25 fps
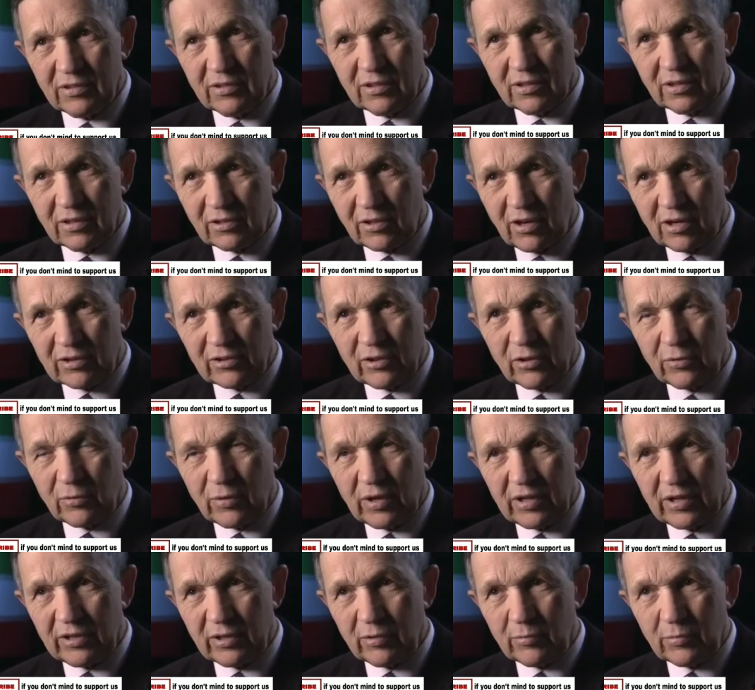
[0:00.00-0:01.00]
along the
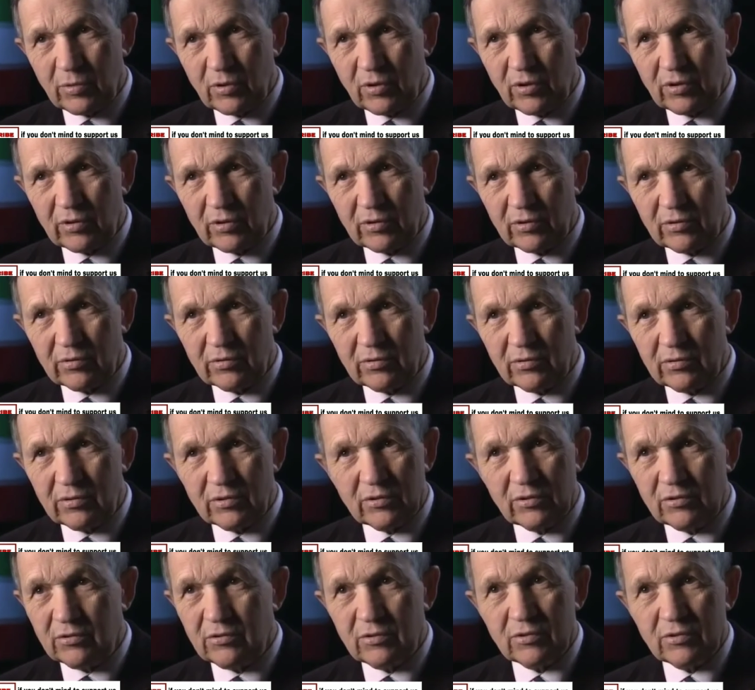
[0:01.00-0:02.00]
Iranian border.
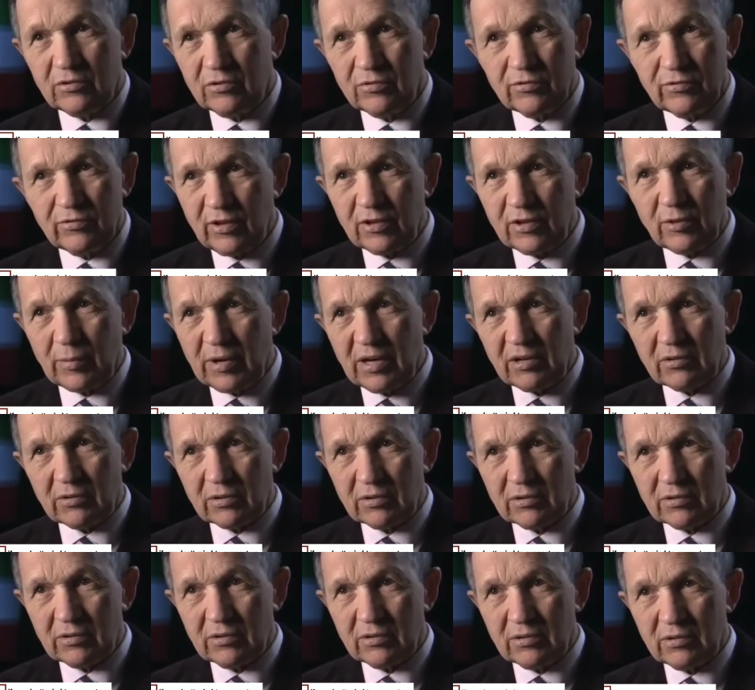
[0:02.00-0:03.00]
It's fundamental.
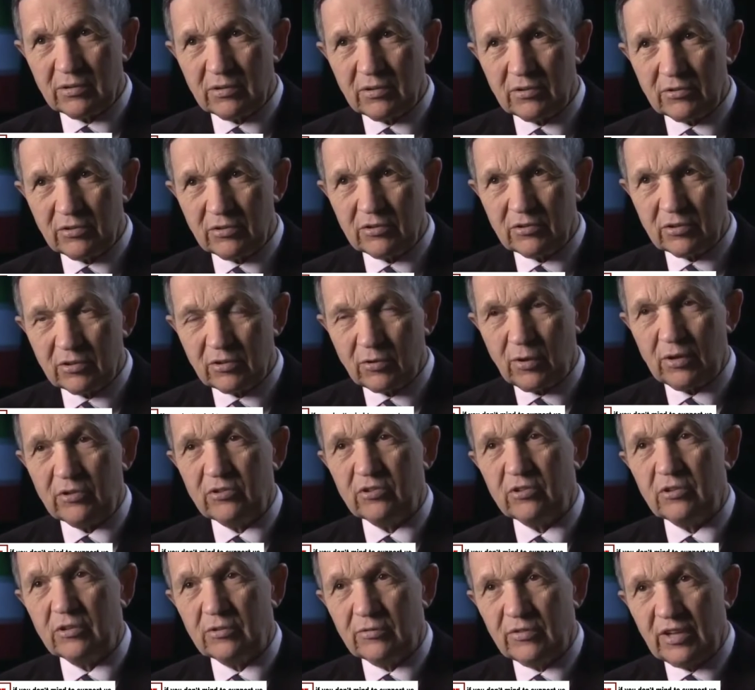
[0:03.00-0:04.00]
This is a
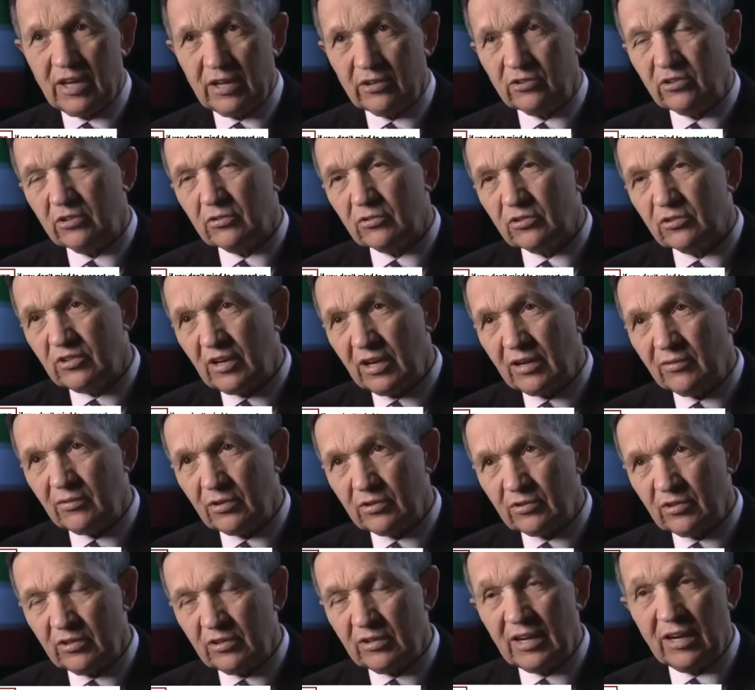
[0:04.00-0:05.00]
question of national
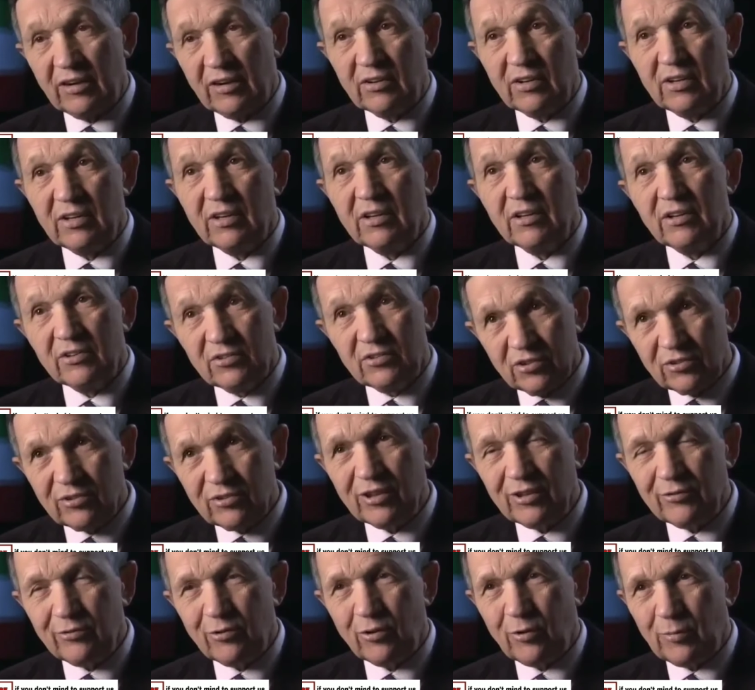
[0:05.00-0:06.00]
sovereignty. Now, just
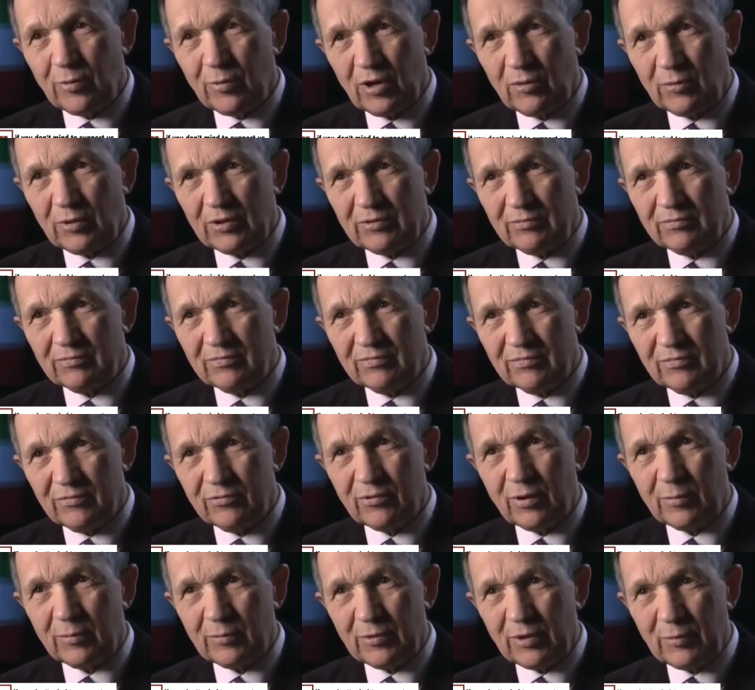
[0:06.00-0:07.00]
think for a moment
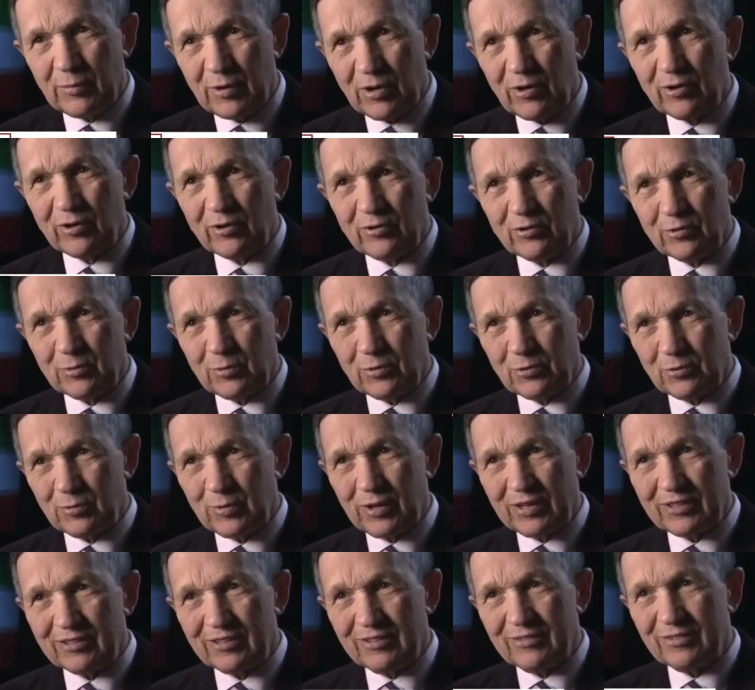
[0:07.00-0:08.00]
from an American's
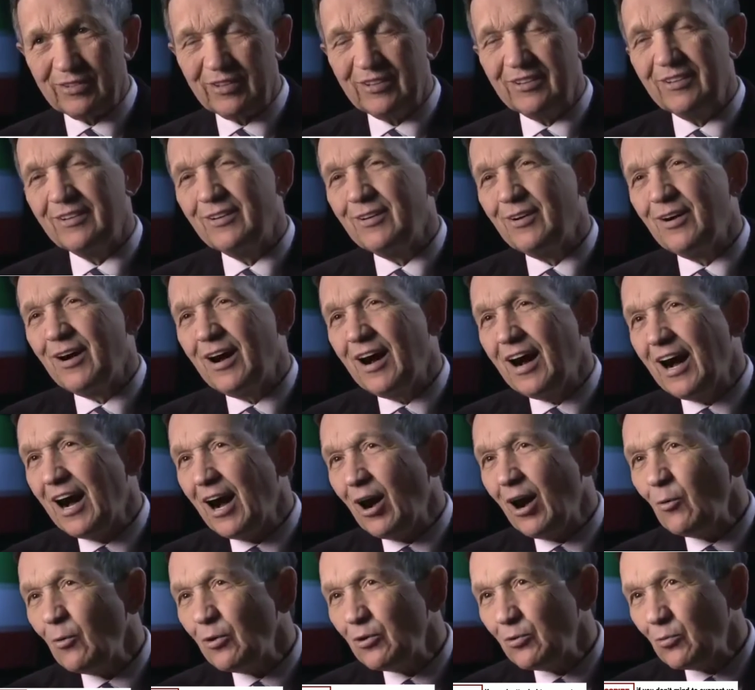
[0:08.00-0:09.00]
perspective.
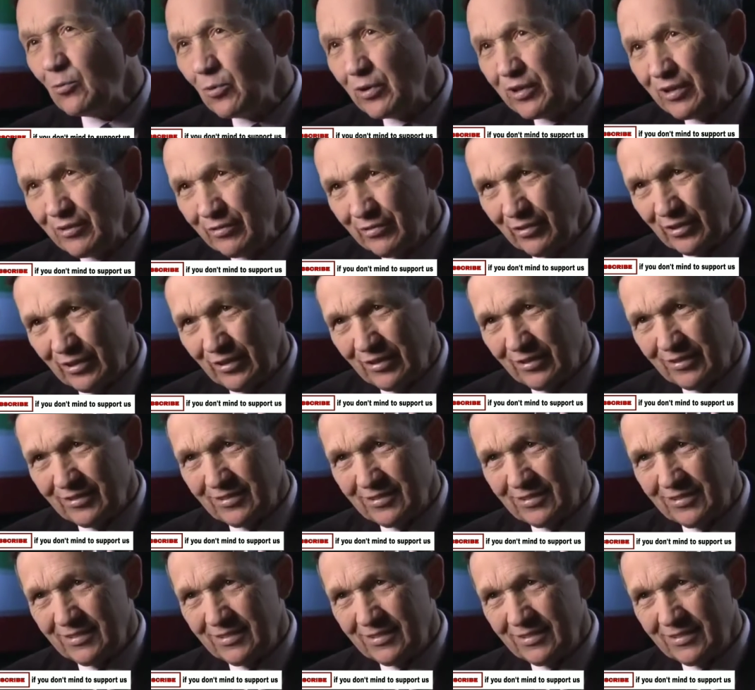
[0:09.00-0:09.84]
How would we feel